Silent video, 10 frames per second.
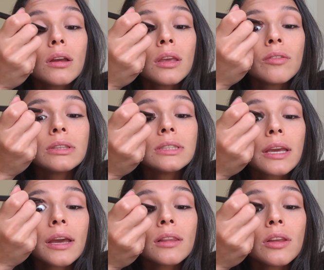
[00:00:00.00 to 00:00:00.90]
Even
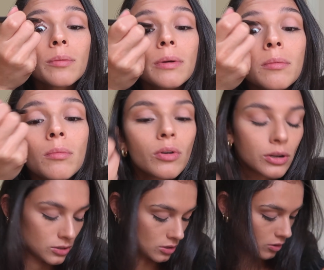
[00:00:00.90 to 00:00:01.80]
take it a little bit more
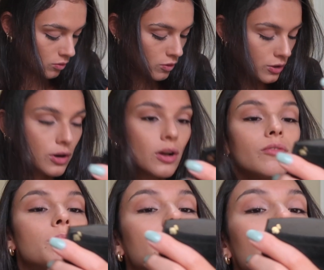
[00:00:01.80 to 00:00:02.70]
to the corner
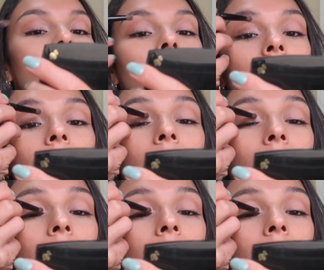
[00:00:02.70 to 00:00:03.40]
of my eye